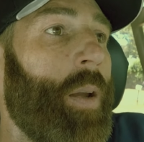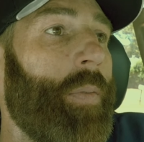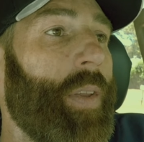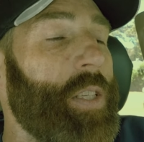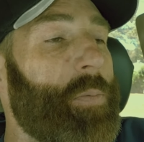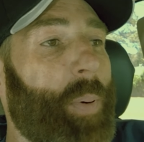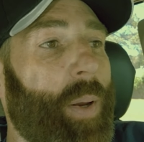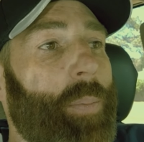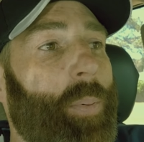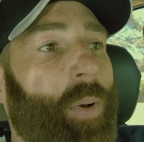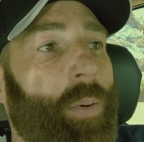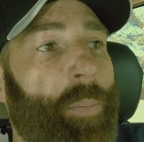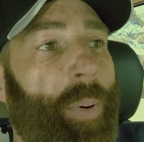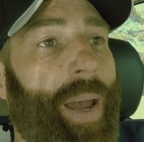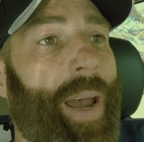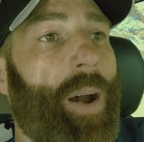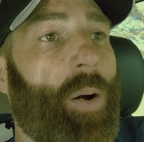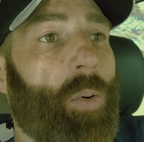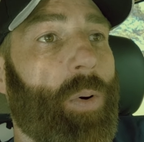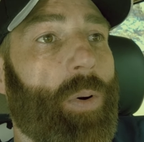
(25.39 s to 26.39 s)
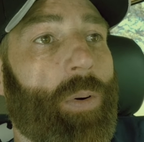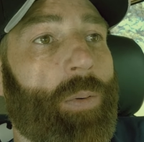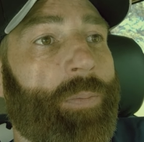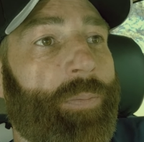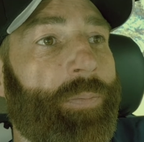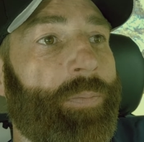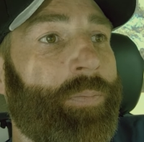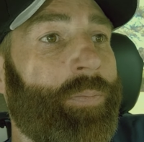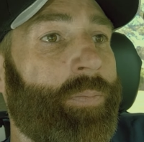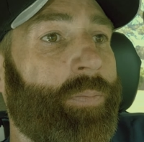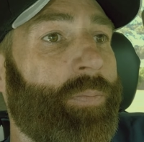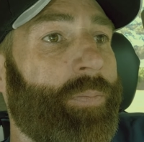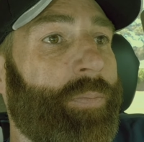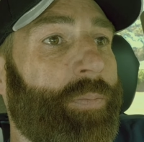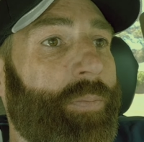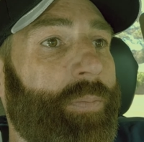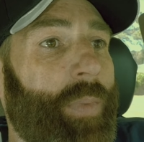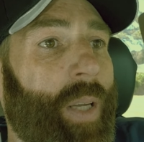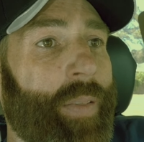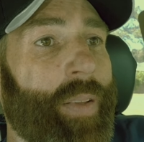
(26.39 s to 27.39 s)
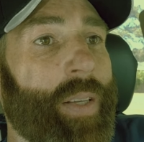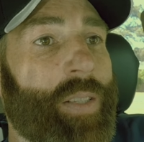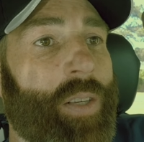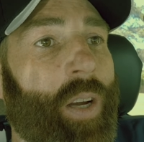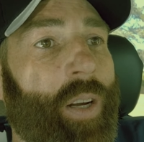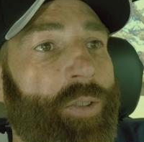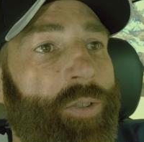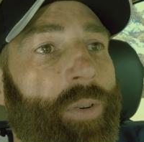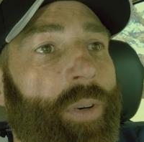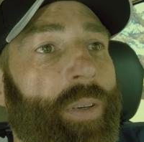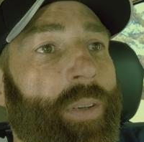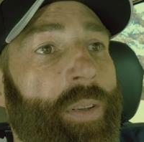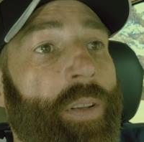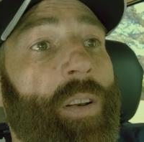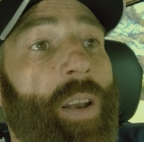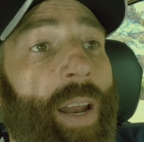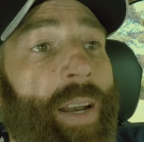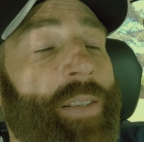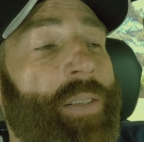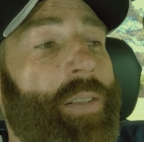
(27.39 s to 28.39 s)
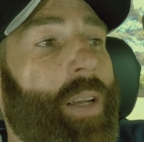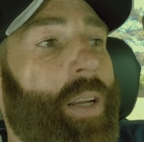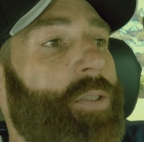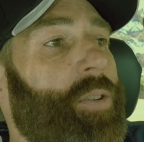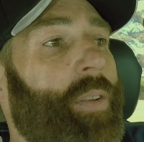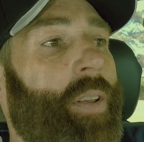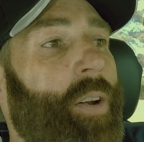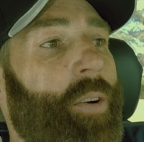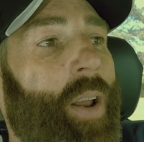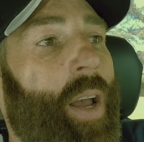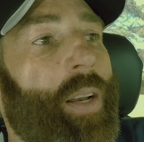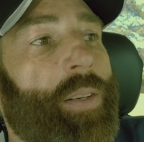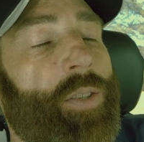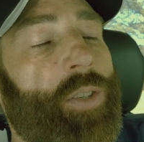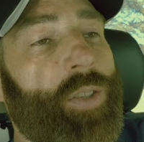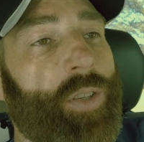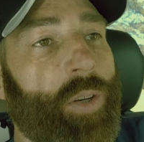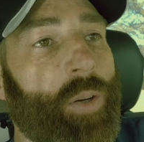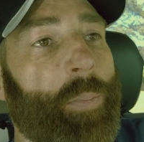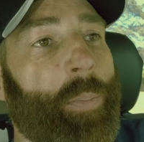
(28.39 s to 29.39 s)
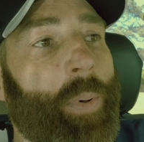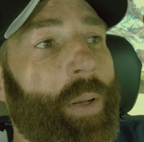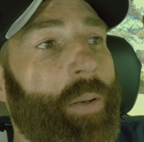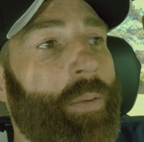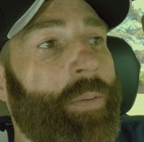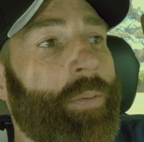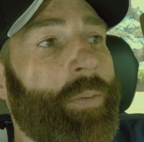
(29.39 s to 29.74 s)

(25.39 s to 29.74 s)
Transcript: These people in power in this country, in the United States, they're not stupid.